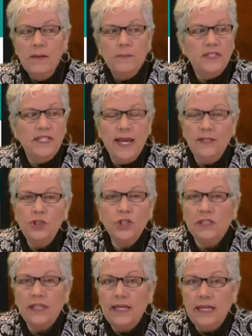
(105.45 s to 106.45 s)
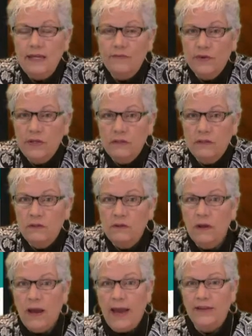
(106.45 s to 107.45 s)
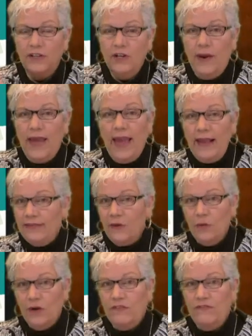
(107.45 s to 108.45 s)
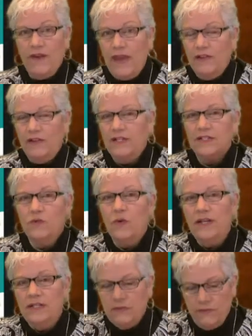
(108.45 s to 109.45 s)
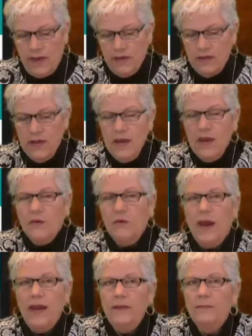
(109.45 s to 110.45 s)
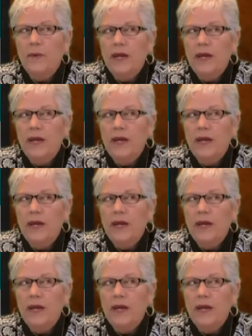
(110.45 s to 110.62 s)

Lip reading: potentially even, I hate the word fail, because what is fail, right?